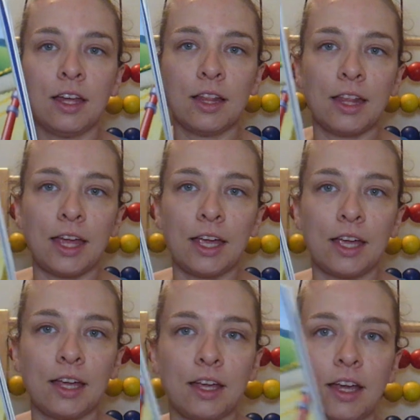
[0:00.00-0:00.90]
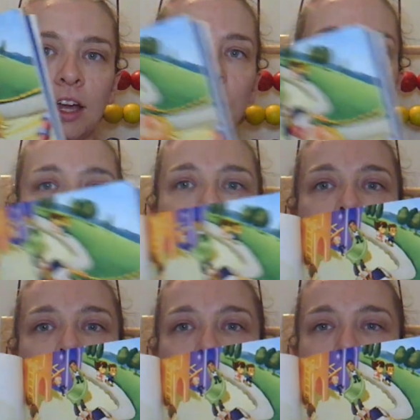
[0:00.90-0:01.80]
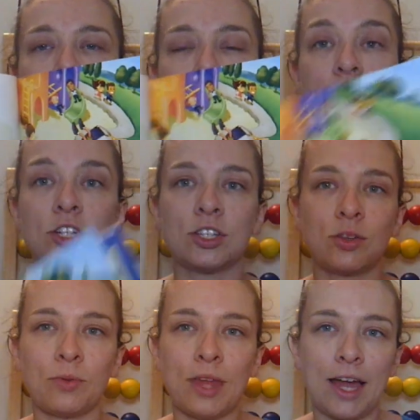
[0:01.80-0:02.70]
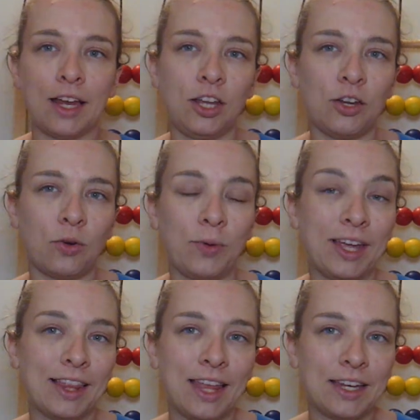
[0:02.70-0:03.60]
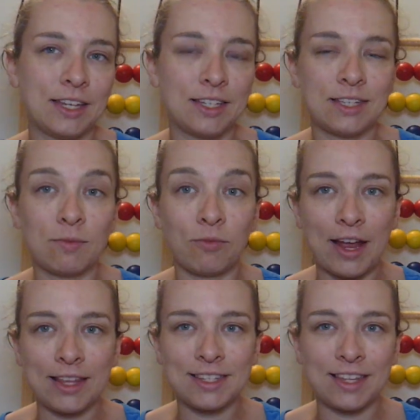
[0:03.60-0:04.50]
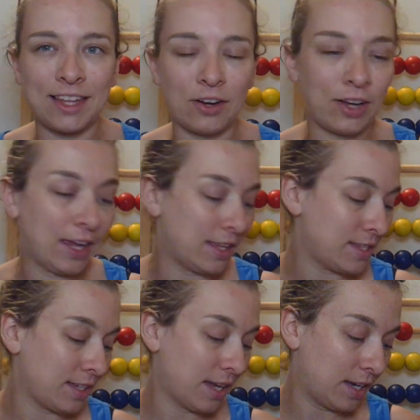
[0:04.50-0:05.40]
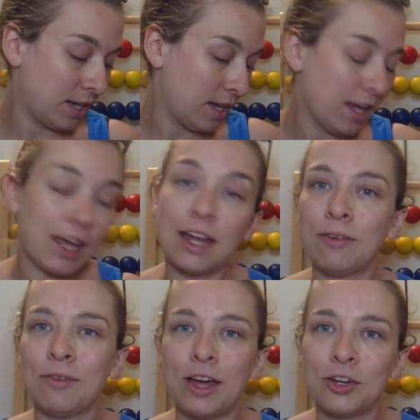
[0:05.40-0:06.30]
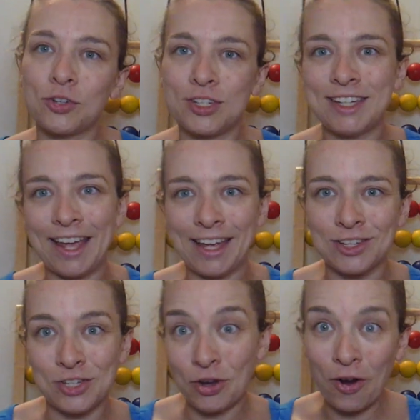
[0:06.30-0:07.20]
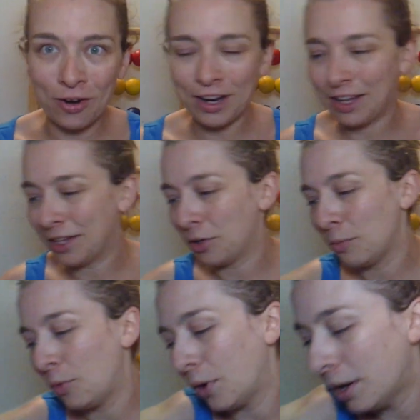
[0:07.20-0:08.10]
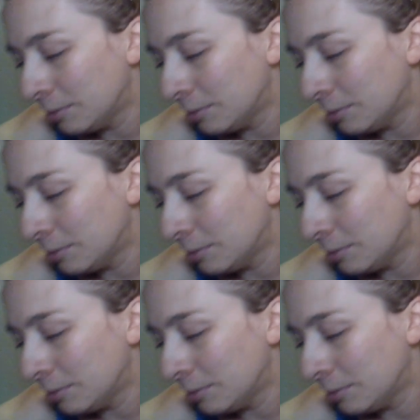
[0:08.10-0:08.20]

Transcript: like a good story just so that, we can lend it to some friends and their kids can kind of understand Zachary a little more.